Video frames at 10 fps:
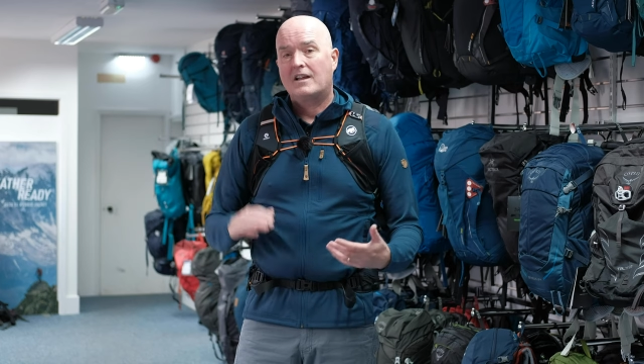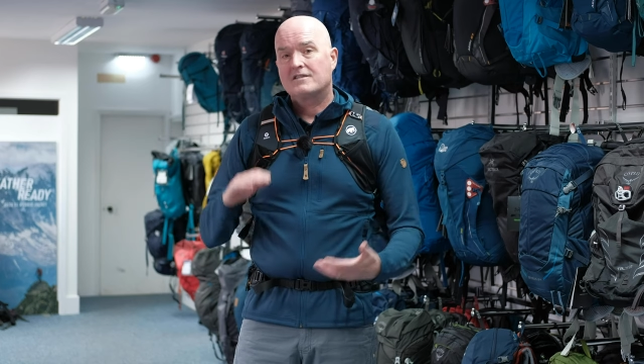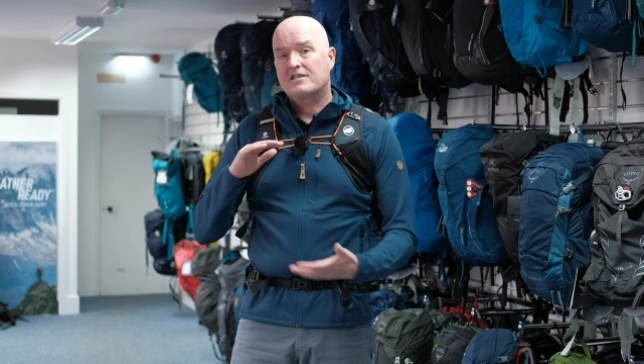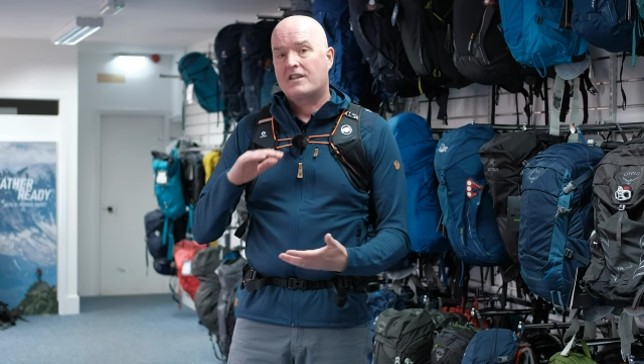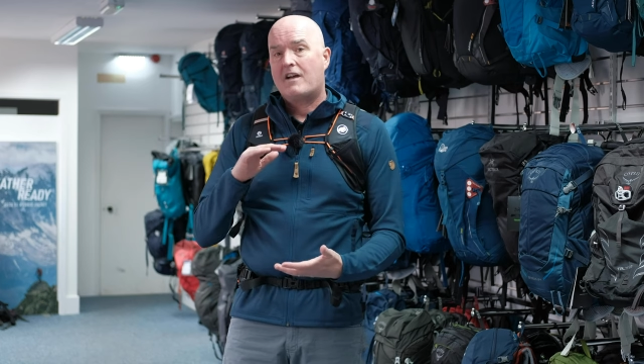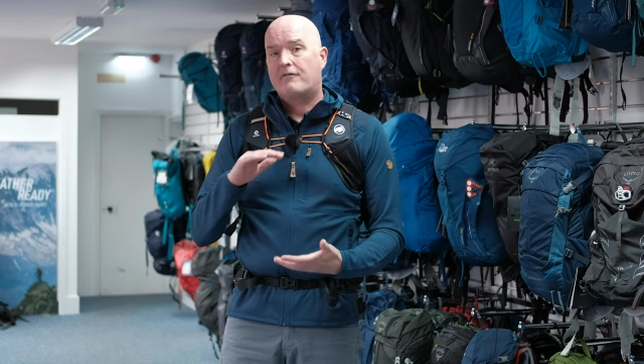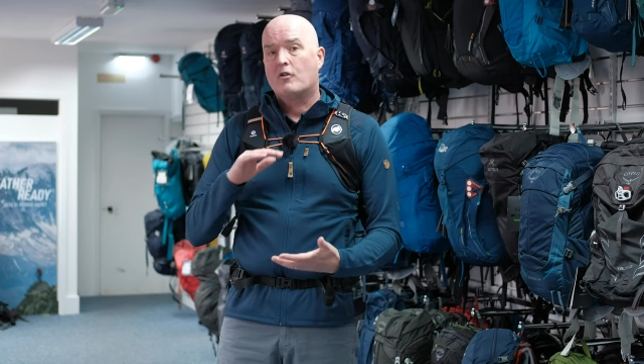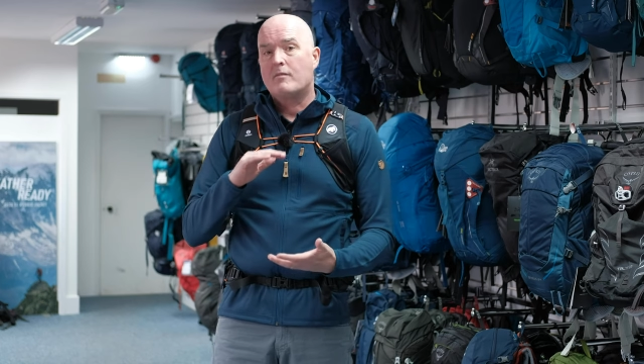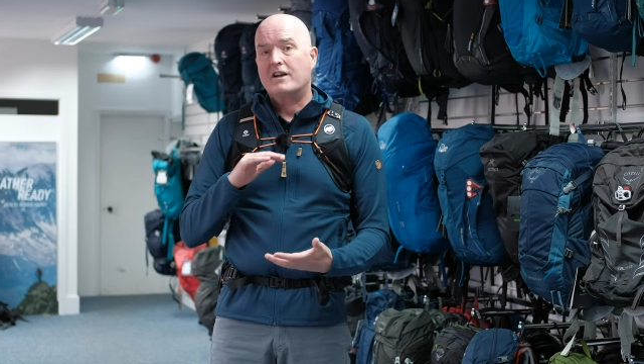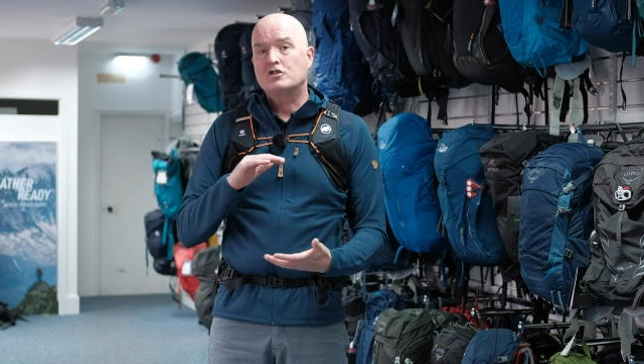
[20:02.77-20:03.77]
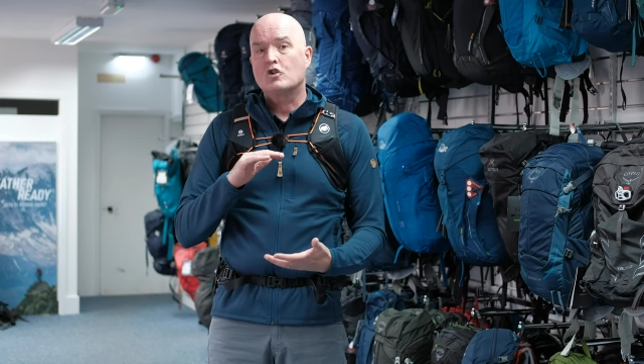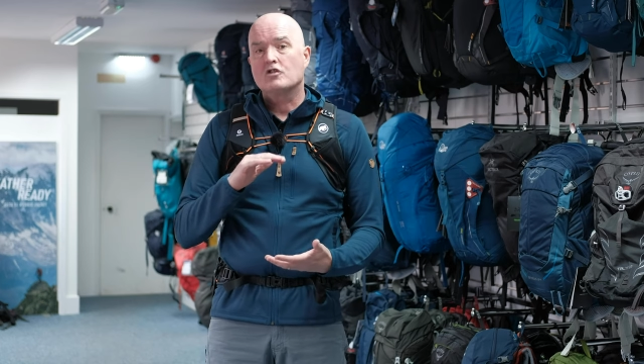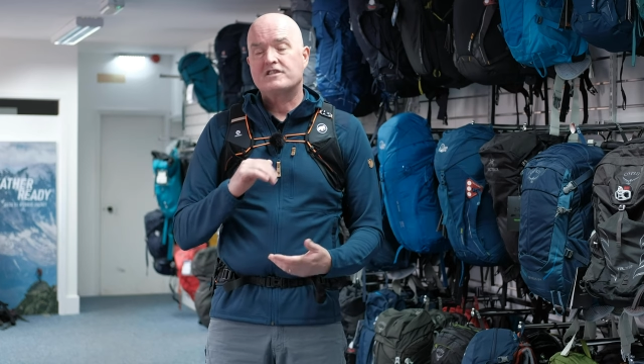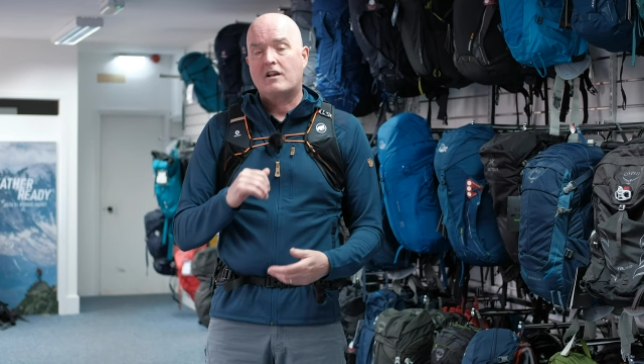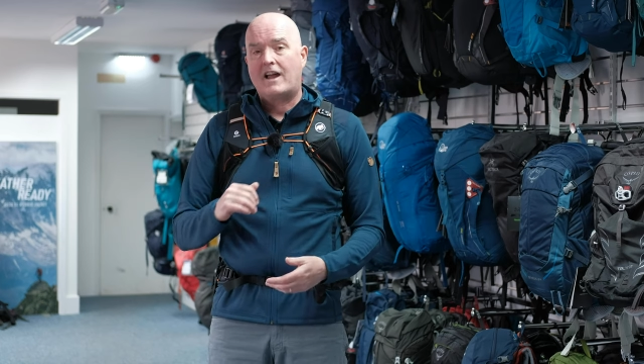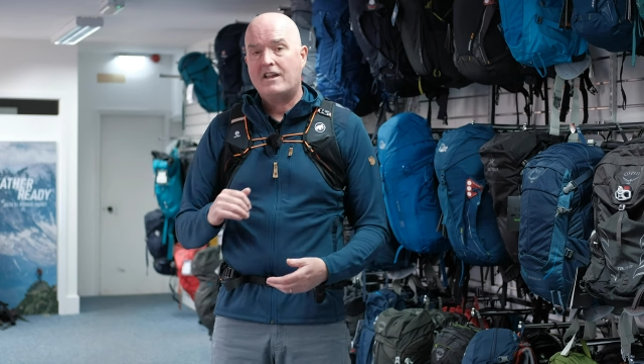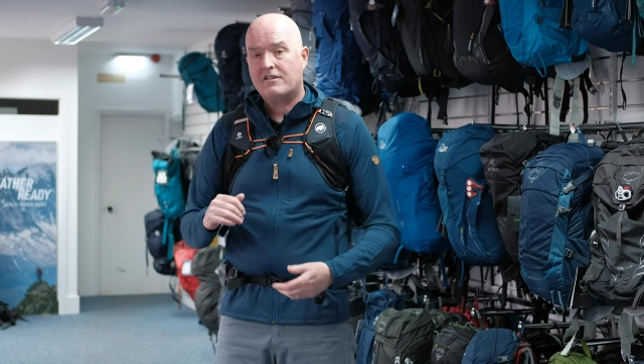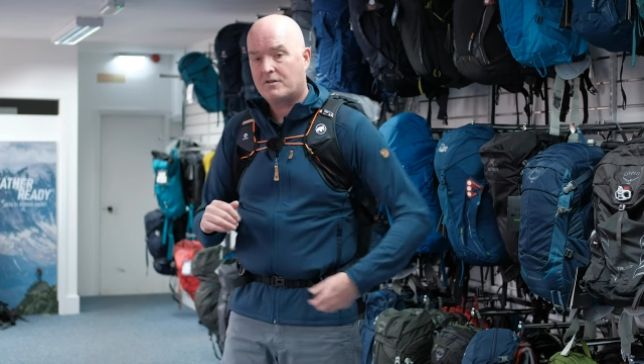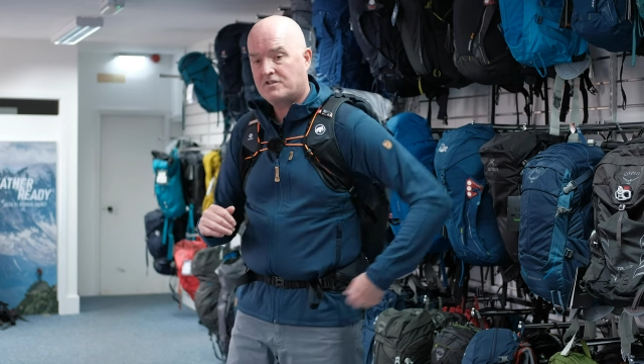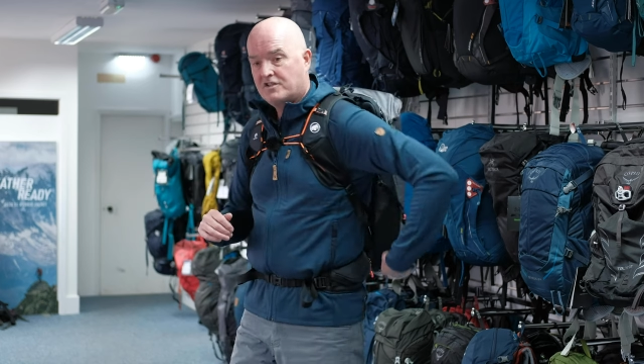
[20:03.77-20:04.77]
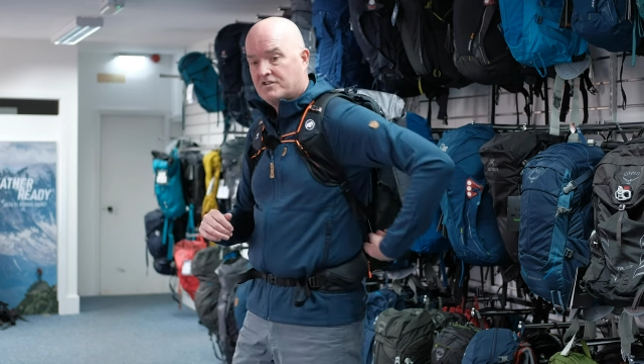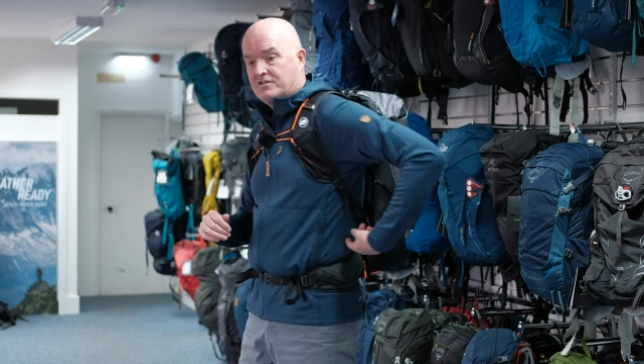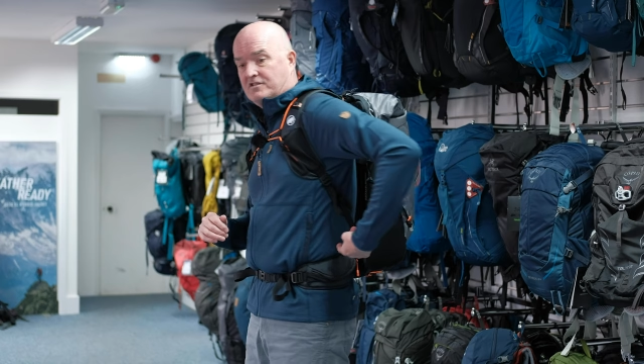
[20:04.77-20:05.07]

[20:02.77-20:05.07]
so therefore my torso length, which is